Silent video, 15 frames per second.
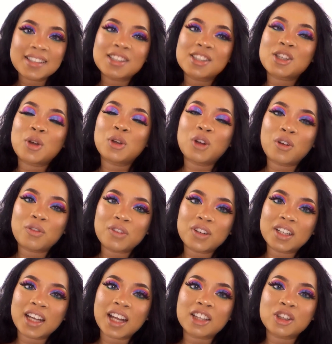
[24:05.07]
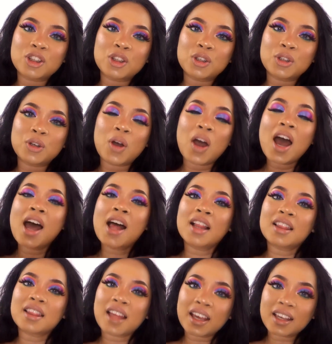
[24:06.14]
So don't forget to
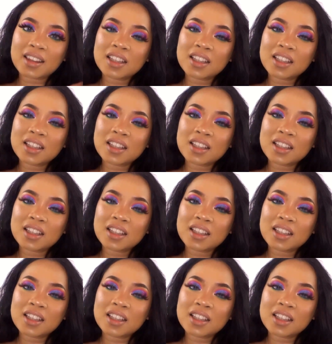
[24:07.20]
like